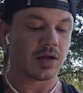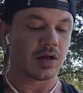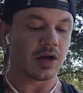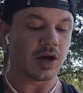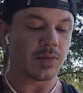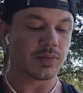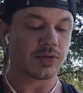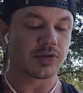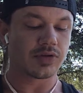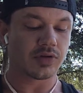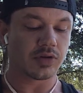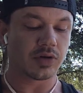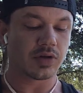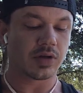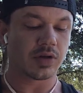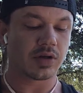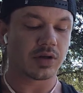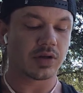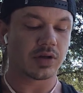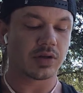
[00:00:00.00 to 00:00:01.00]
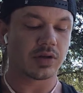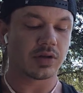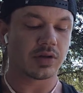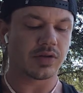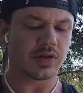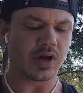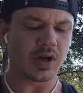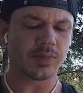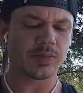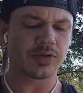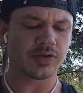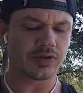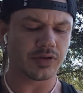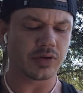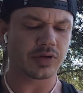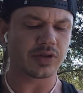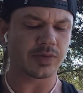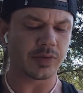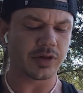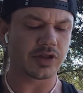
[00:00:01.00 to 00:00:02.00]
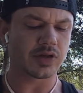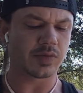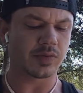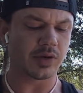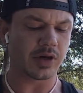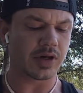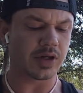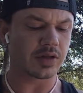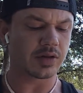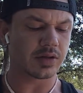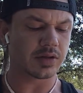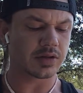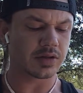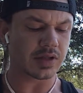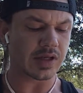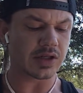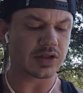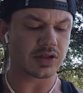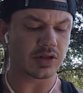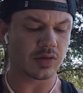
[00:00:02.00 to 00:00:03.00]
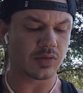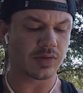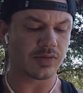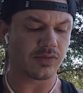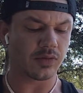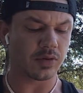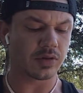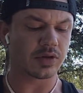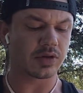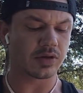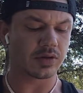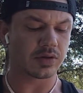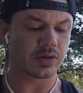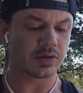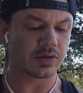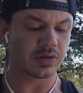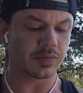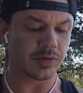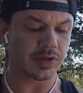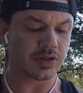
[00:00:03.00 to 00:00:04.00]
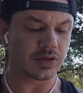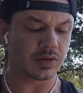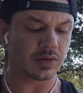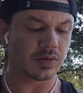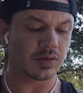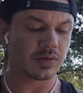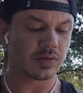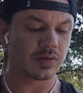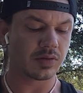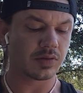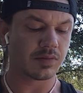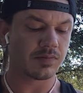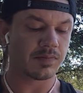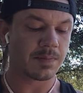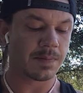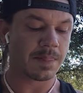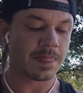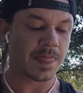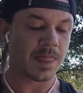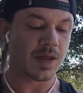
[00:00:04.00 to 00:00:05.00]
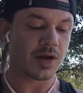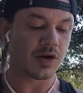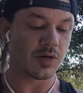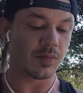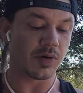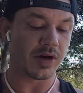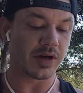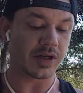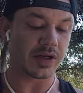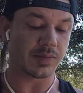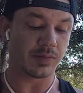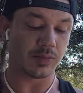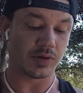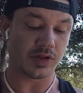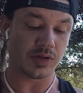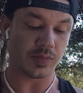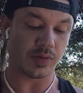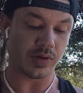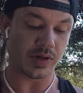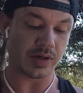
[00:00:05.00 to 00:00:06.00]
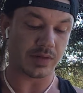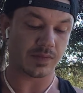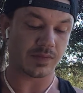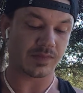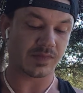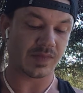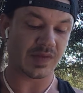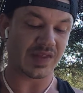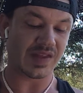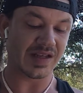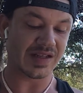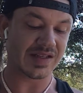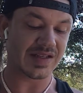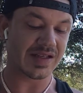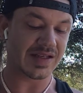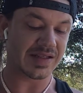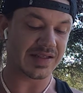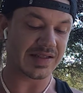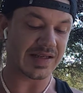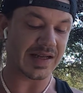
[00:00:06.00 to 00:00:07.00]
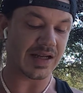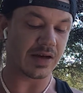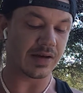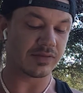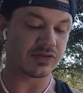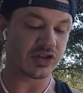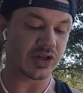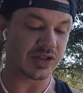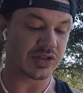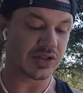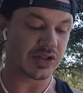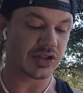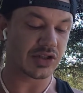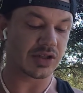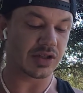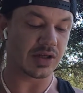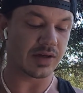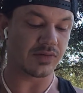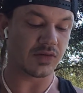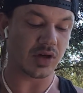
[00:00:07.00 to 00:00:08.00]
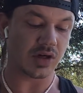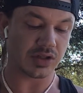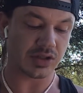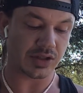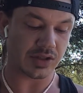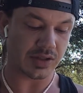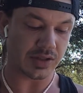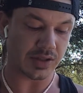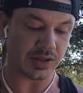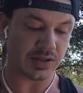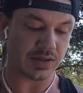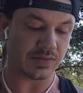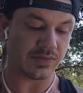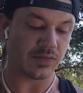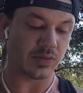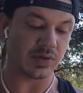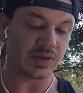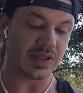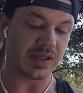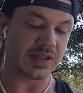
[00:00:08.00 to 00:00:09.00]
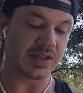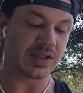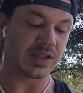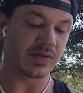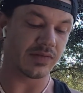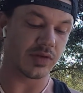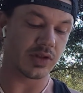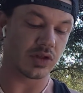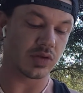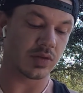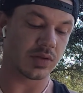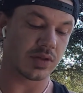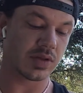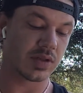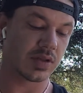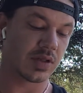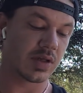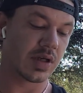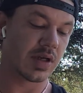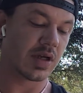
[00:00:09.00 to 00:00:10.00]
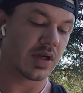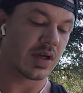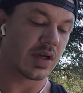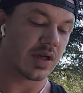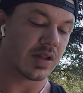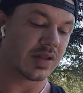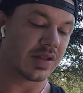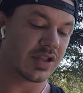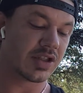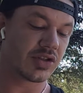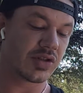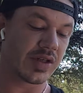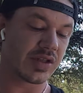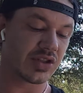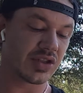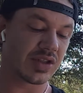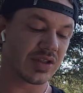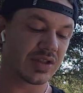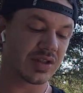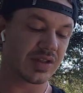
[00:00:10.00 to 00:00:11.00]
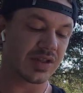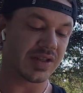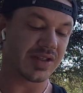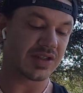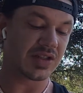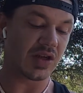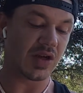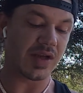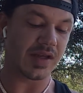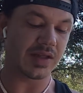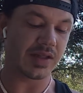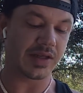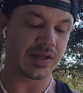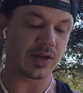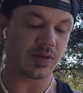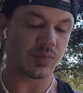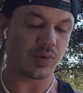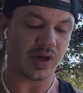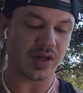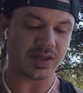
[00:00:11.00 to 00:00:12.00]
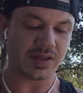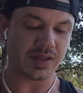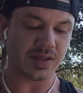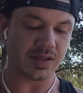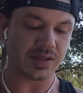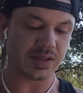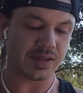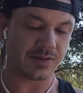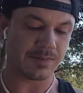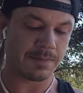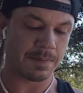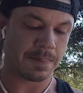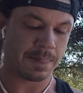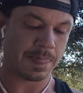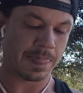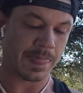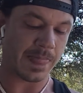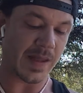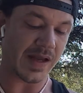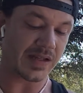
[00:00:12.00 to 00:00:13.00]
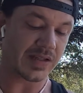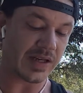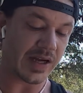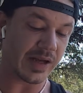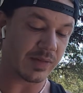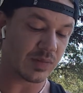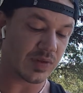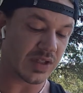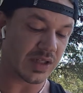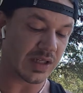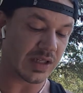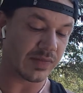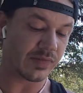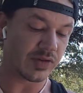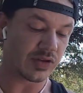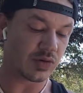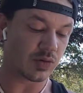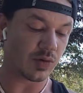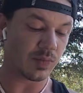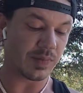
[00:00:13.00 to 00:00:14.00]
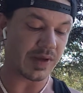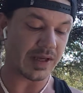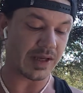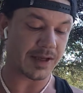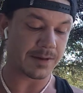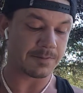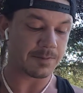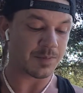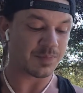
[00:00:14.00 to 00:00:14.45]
the upper third dimensional harmonic / lower fourth dimensional harmonic merge point. This is a state of transition of consciousness for these individuals. This transition is not a linear process. At times, the individual may